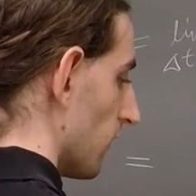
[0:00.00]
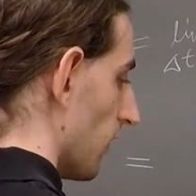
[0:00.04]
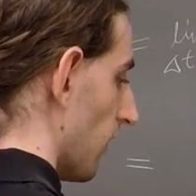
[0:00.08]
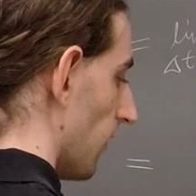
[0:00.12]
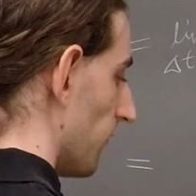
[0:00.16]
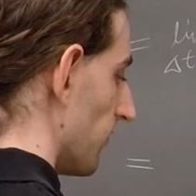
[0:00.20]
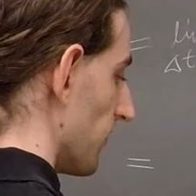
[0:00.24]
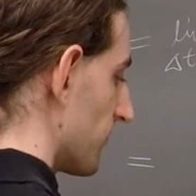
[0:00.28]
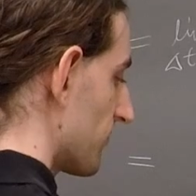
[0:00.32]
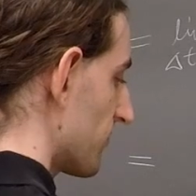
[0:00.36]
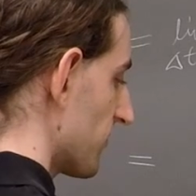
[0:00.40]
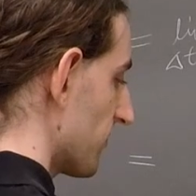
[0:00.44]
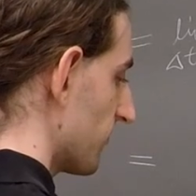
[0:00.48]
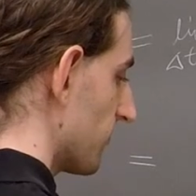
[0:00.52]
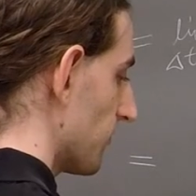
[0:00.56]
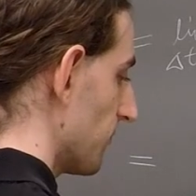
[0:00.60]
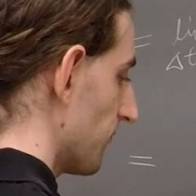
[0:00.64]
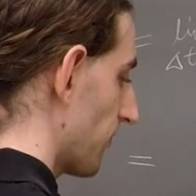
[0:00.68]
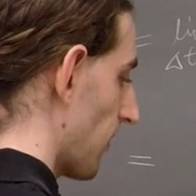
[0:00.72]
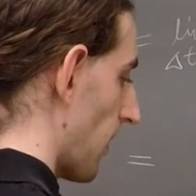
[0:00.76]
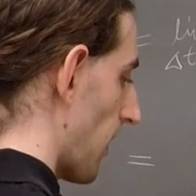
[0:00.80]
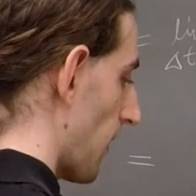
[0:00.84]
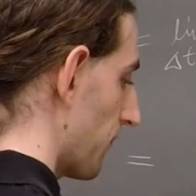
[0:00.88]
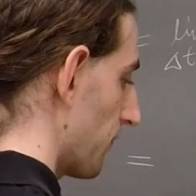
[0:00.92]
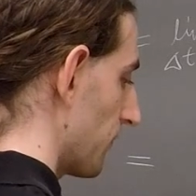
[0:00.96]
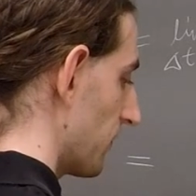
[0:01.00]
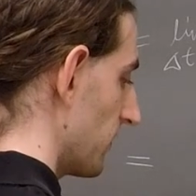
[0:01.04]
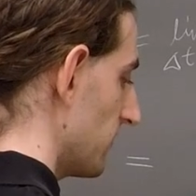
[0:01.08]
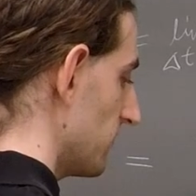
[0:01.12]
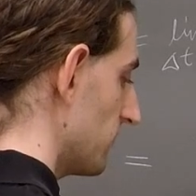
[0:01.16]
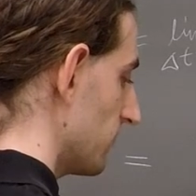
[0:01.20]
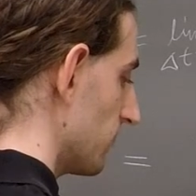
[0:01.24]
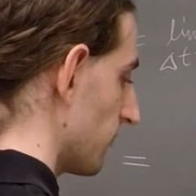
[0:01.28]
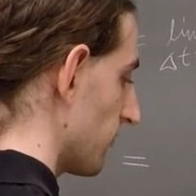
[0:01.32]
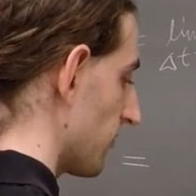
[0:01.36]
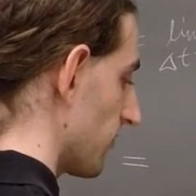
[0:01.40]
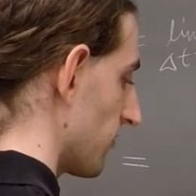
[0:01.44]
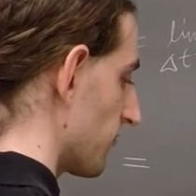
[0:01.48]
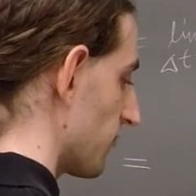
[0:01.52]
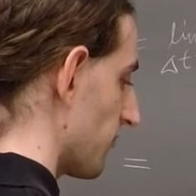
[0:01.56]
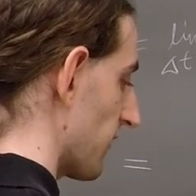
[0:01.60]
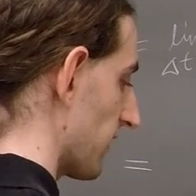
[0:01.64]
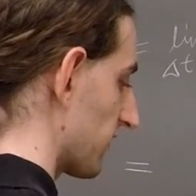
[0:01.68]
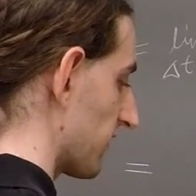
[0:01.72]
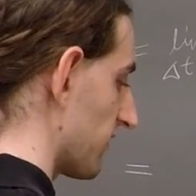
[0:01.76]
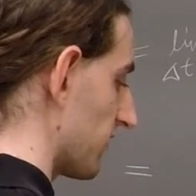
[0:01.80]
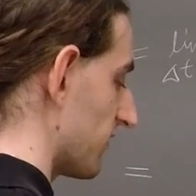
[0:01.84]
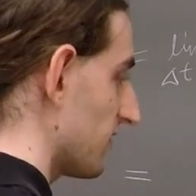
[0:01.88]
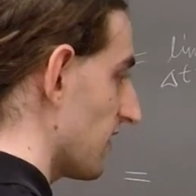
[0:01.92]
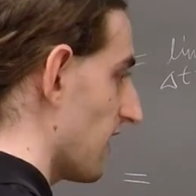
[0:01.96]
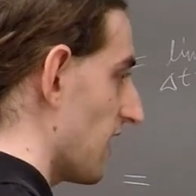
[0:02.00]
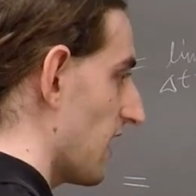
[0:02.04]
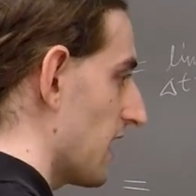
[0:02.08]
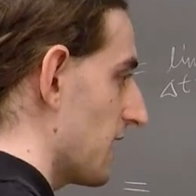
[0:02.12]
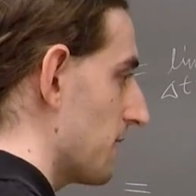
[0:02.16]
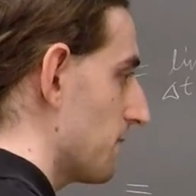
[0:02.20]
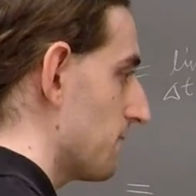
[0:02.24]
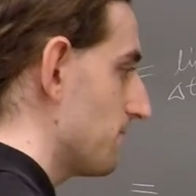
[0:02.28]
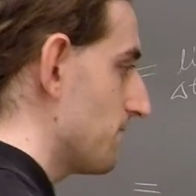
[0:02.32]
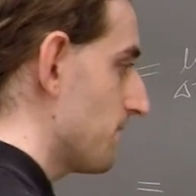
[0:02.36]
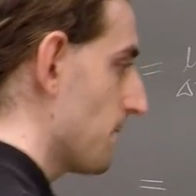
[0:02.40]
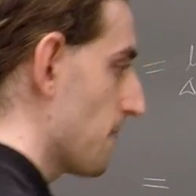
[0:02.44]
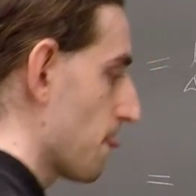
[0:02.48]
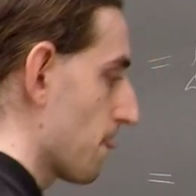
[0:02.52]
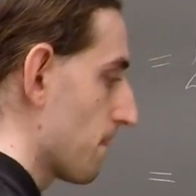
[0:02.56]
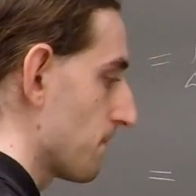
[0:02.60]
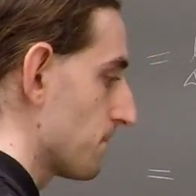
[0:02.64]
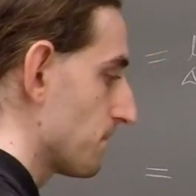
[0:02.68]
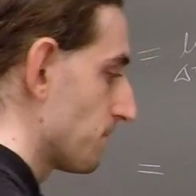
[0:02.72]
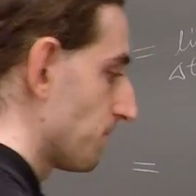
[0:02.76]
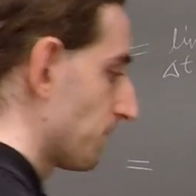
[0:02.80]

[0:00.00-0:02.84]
of the system properties with respect to time